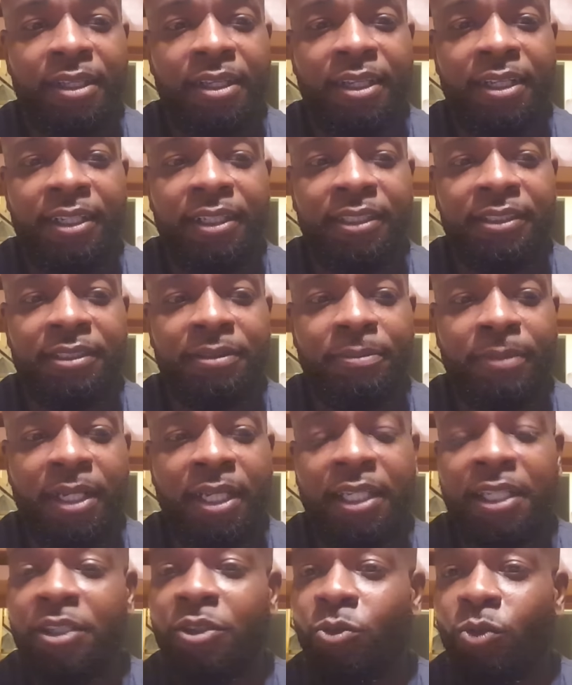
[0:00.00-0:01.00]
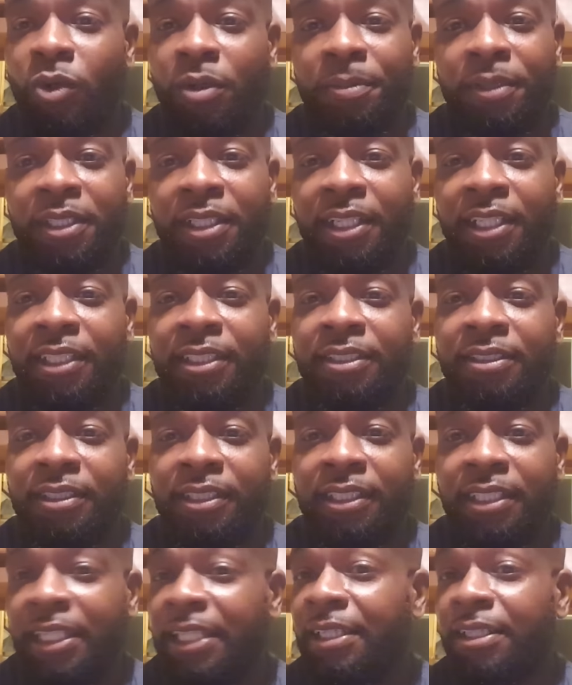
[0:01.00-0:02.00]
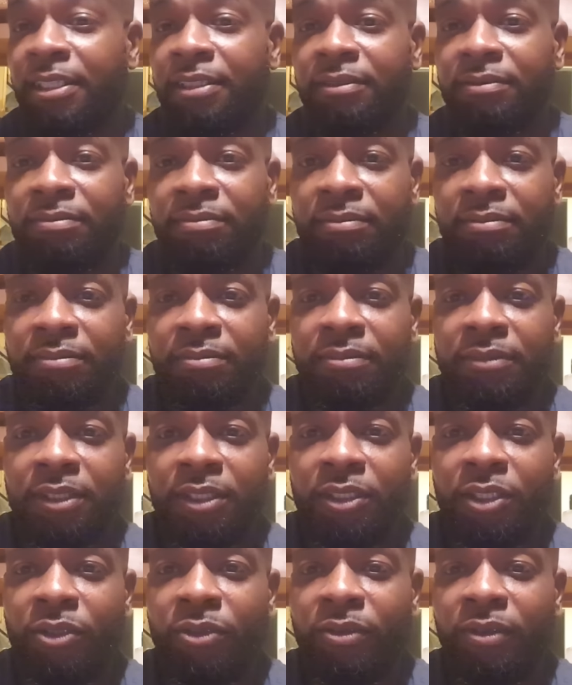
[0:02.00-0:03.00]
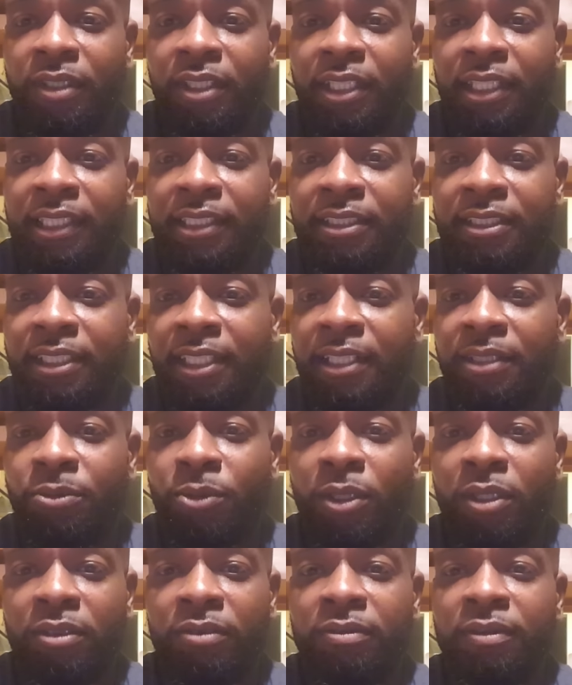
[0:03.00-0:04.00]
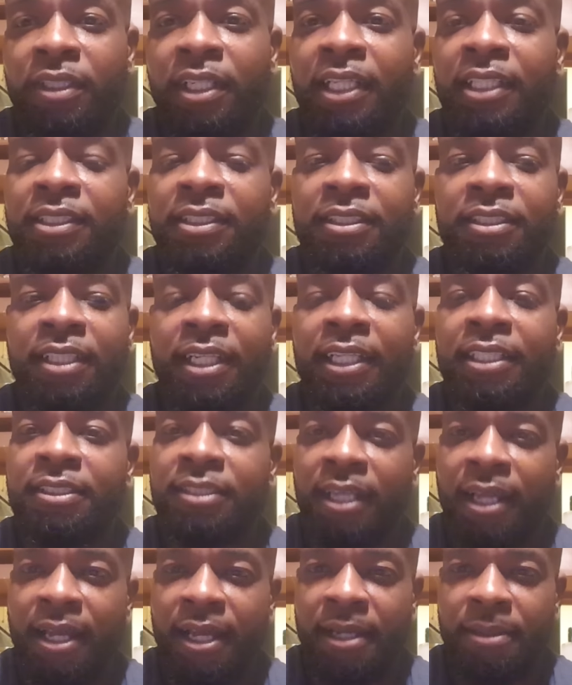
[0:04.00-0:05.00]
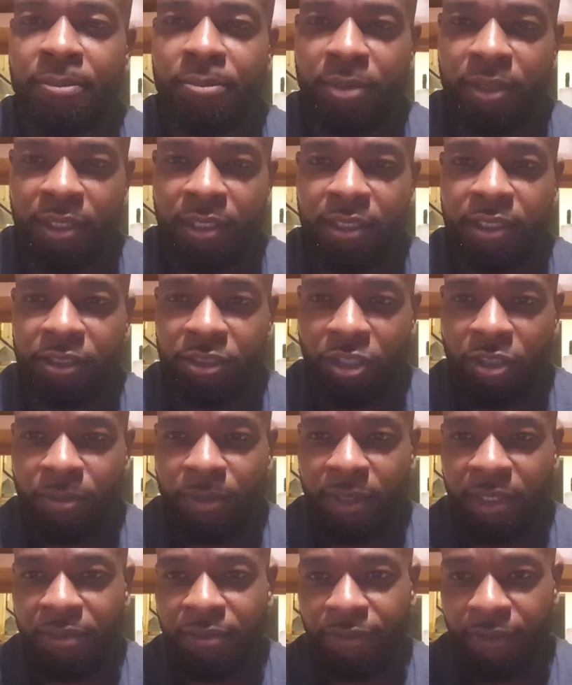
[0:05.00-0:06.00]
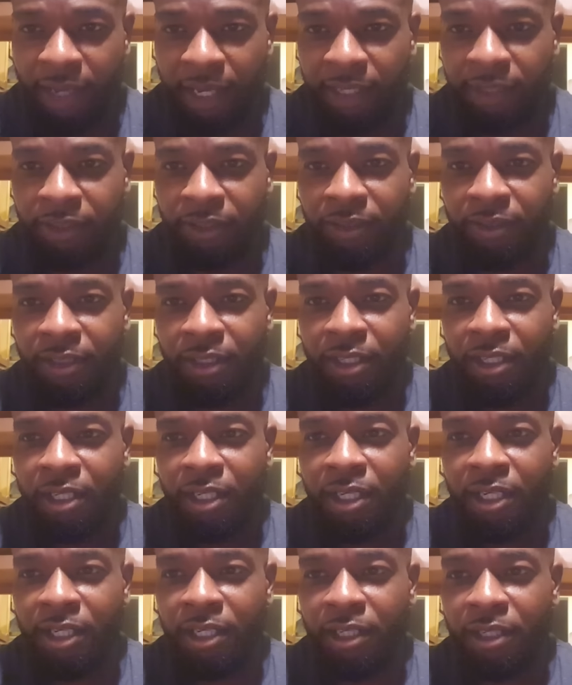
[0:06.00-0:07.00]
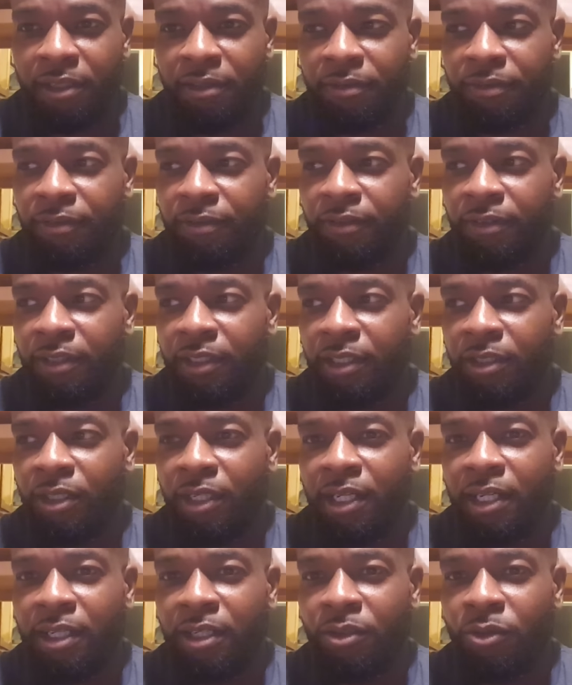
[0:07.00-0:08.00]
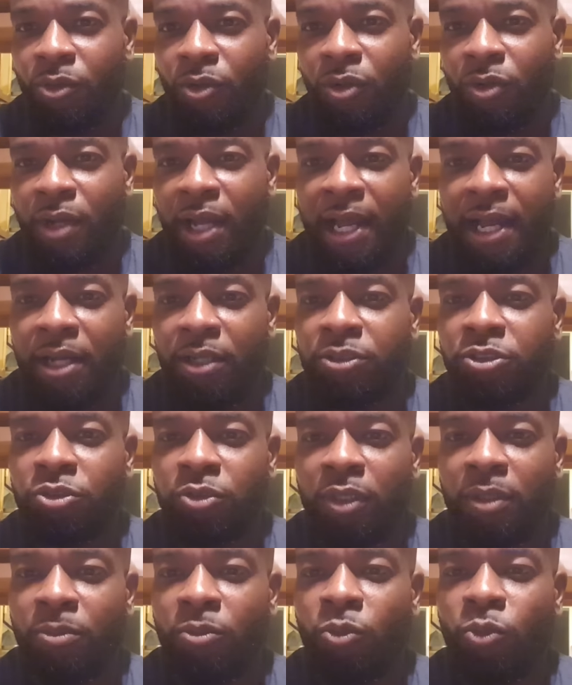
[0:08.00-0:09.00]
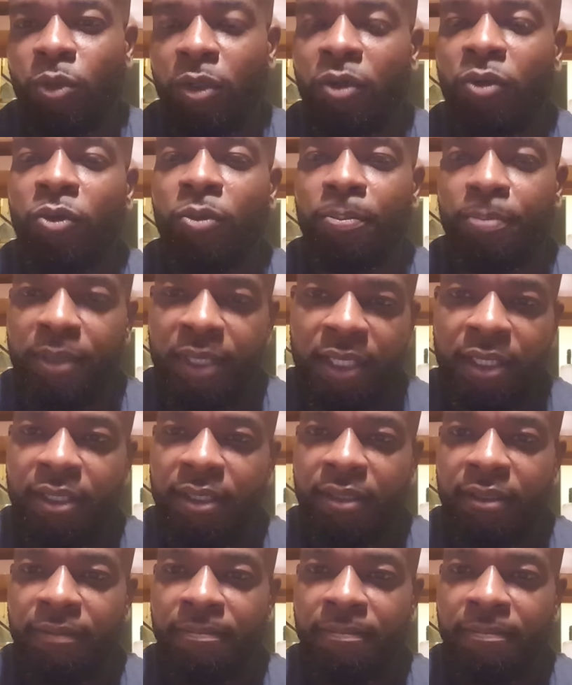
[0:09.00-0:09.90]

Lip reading: as a man and a woman, and eat it, you know? And say, well, let's let time be the determining factor of how Trump will be.